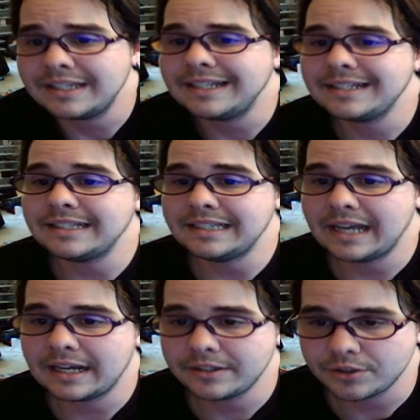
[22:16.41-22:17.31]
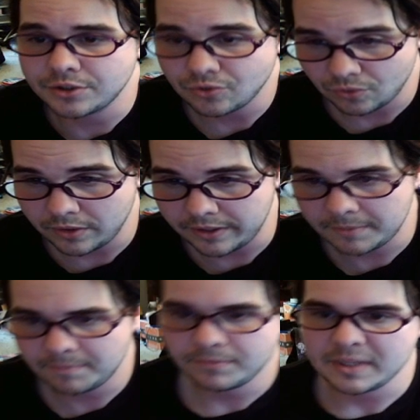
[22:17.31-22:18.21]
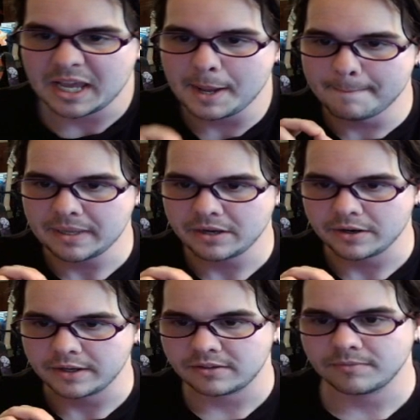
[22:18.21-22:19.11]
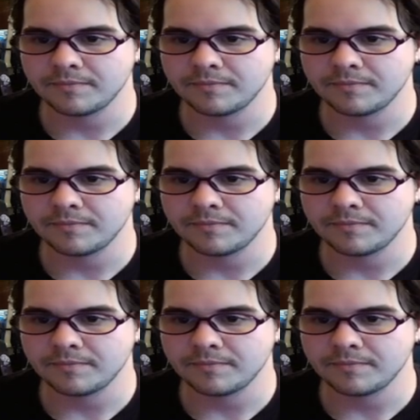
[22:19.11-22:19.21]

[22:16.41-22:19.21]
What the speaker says: it is not destroyed. Period.